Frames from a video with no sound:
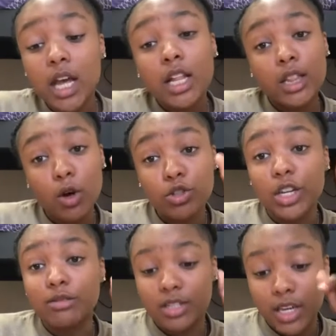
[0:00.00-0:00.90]

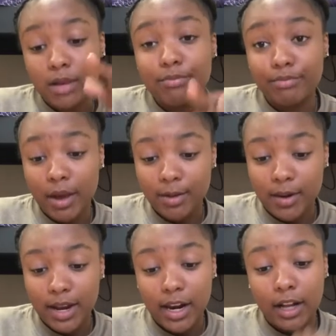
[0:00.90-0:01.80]
Lotion, see, that was
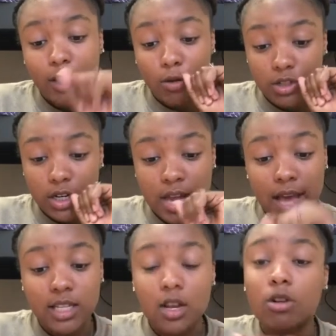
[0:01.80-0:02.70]
right here. Lotion next.